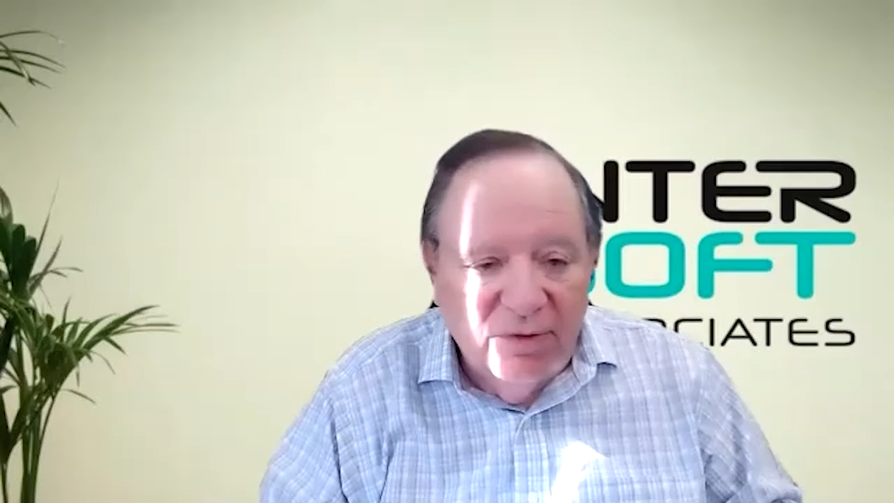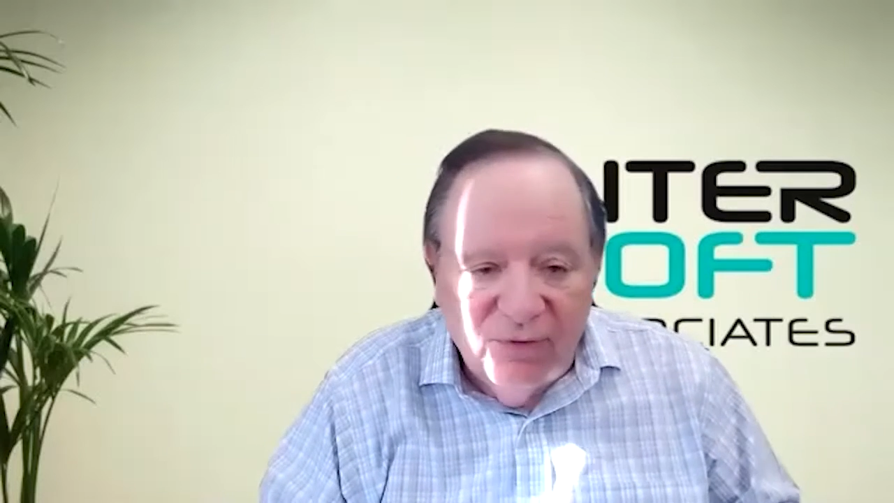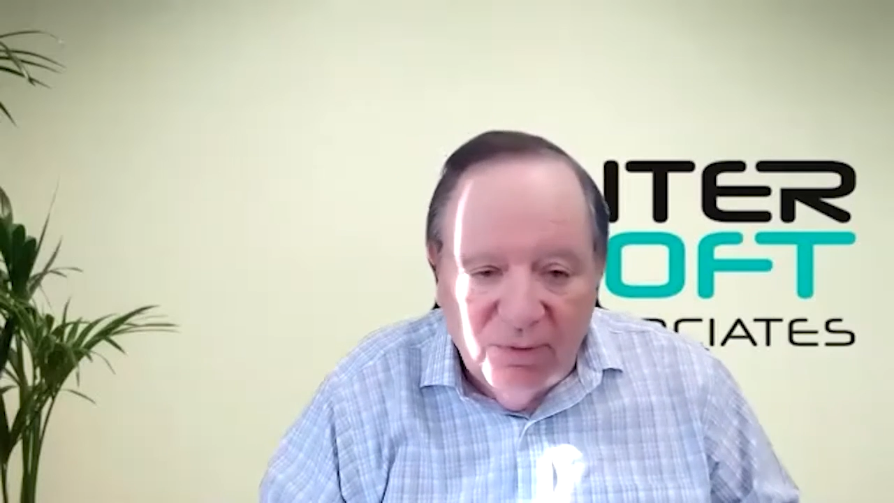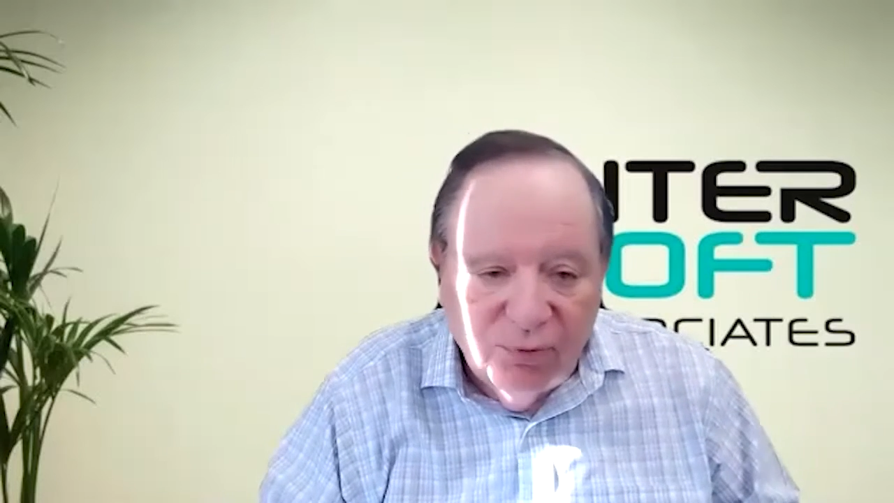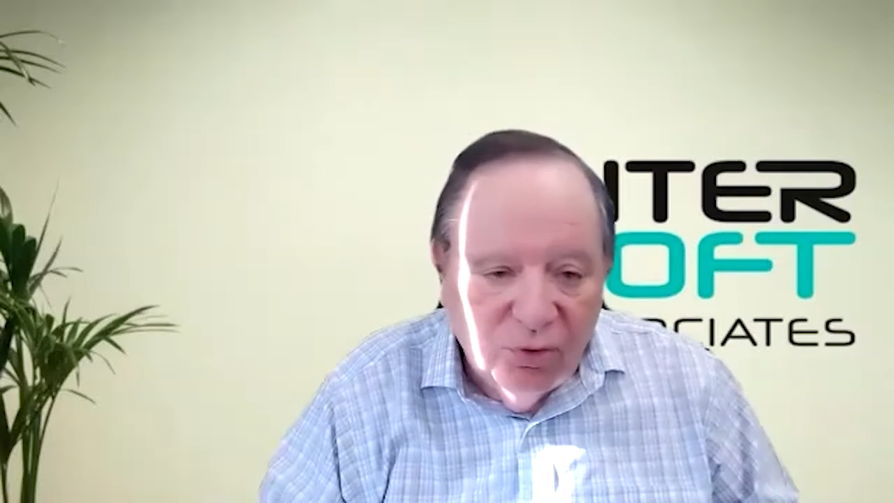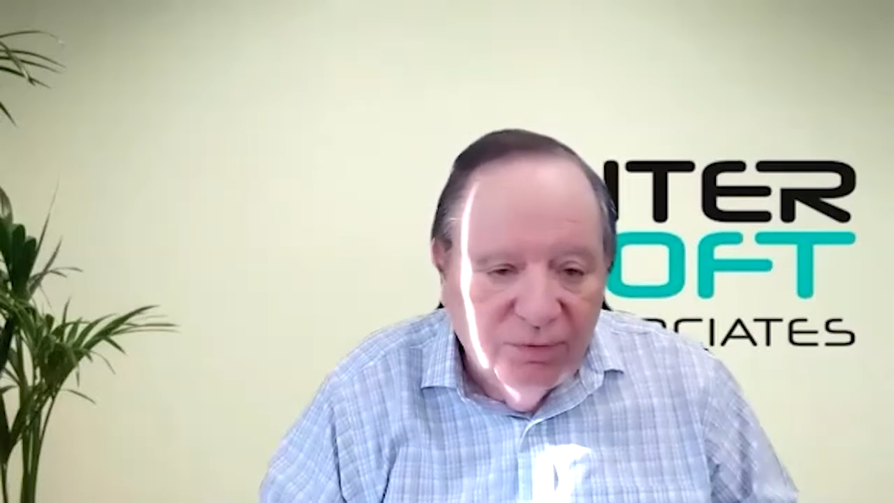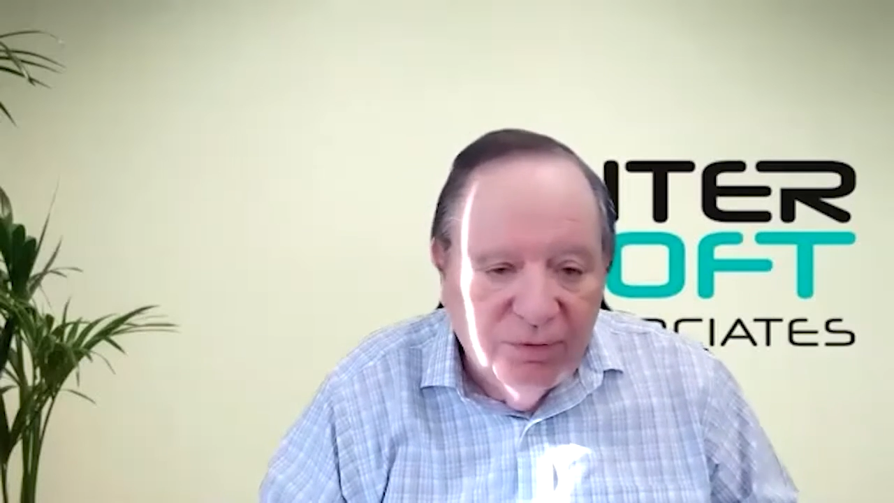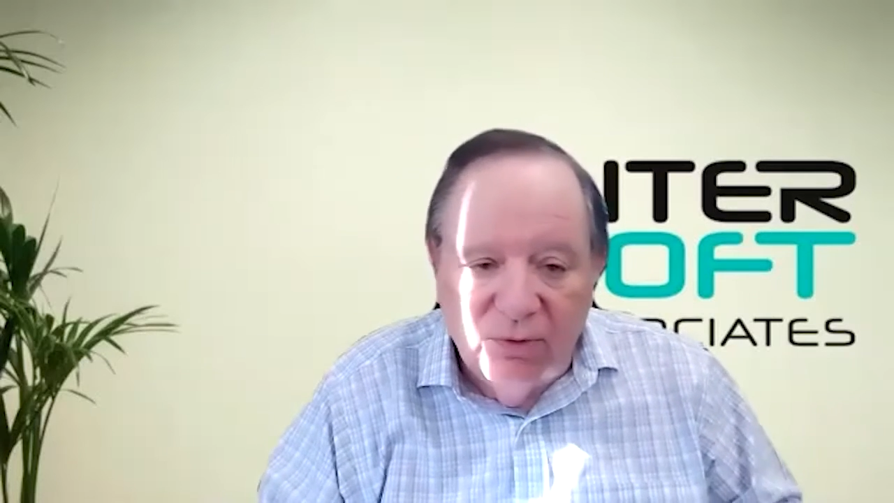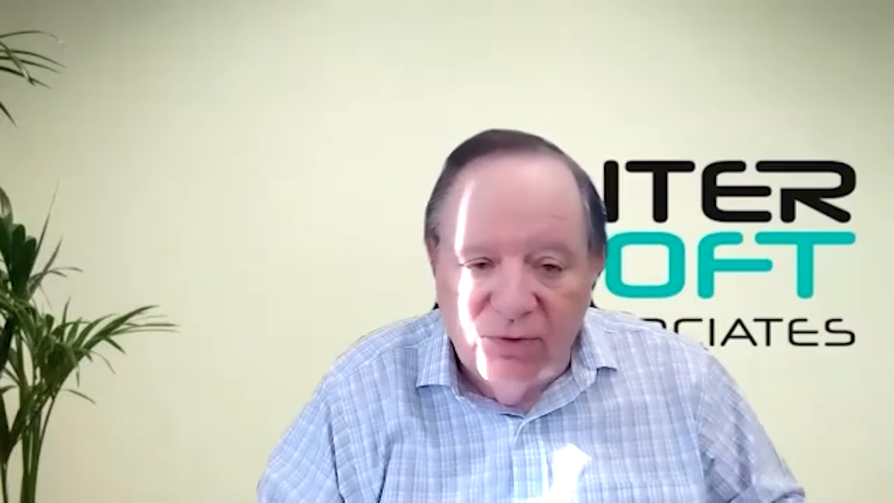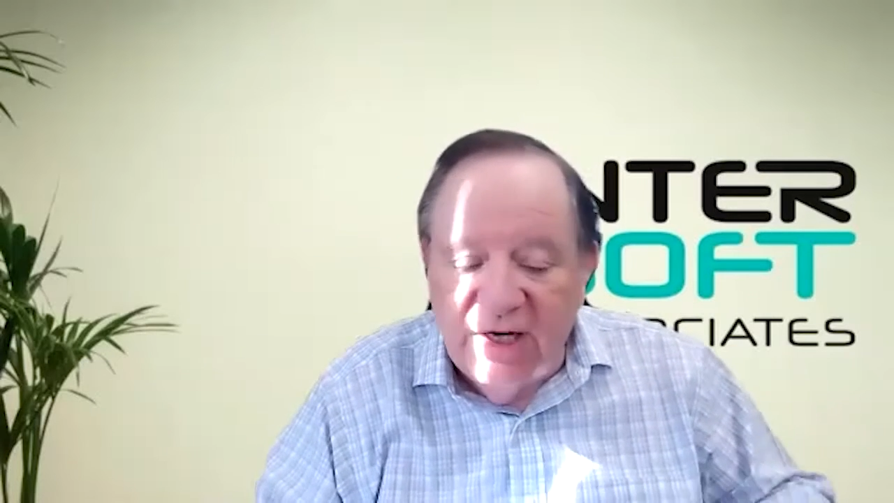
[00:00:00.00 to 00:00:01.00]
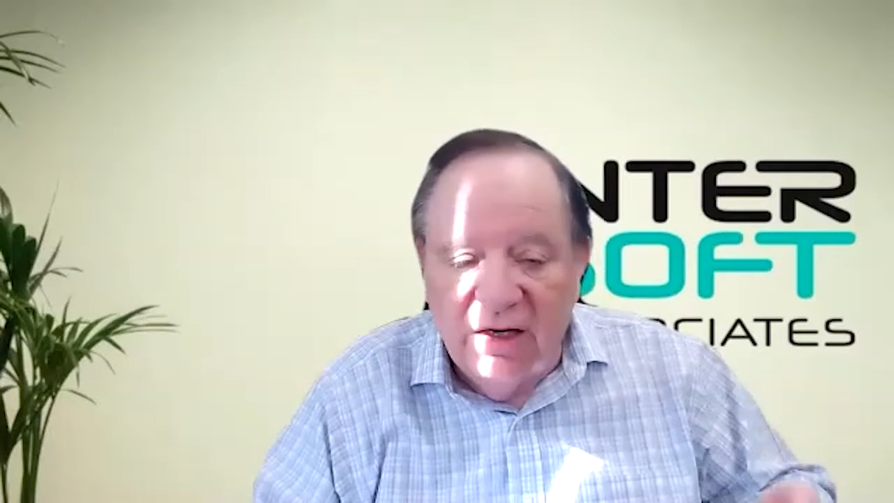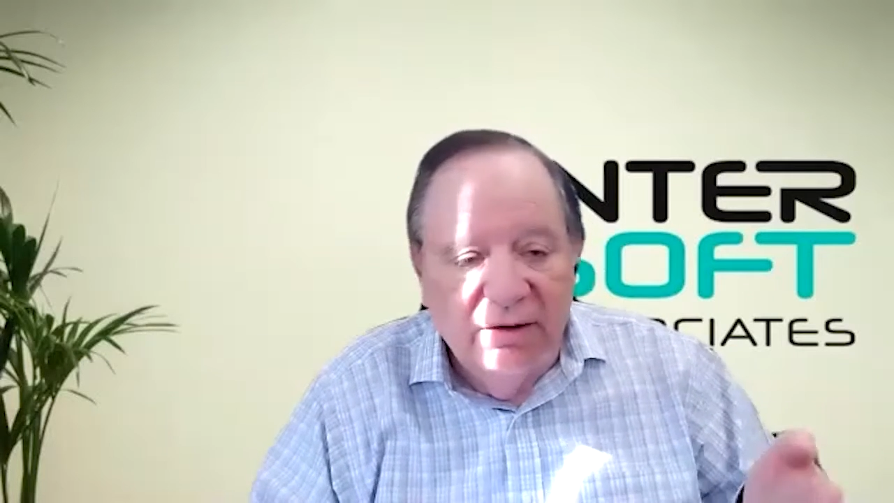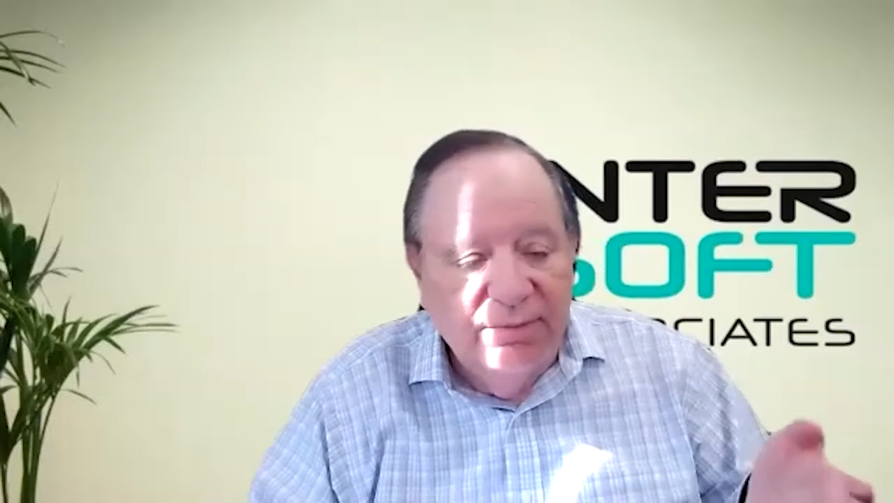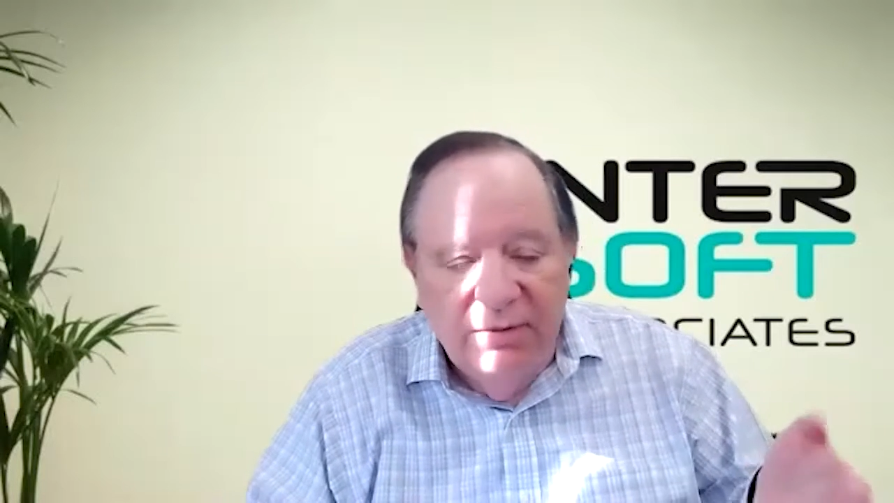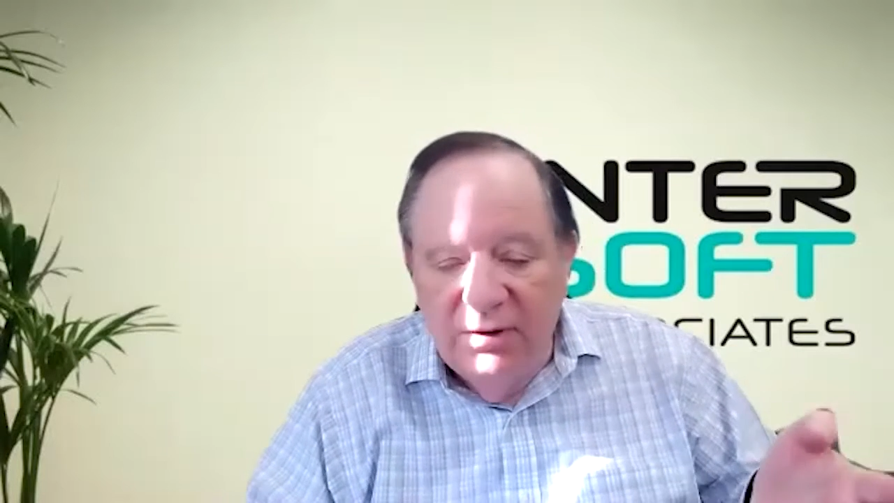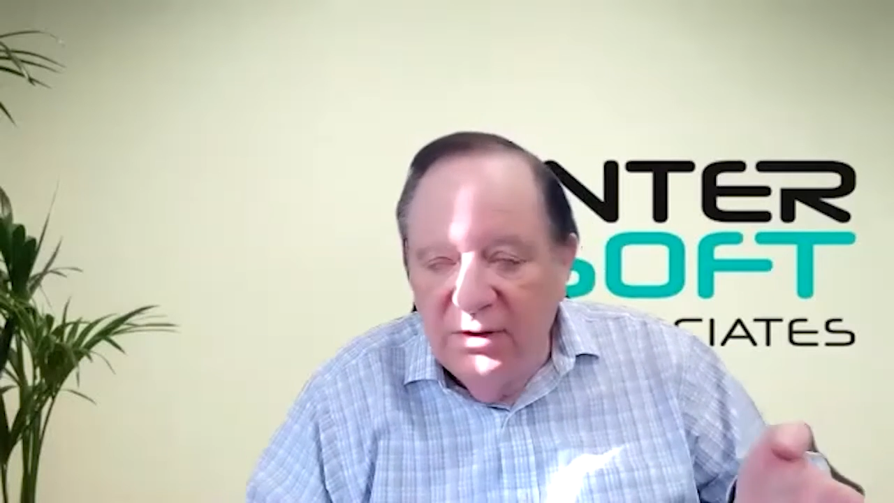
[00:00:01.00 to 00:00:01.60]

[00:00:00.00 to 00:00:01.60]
for approval who's got to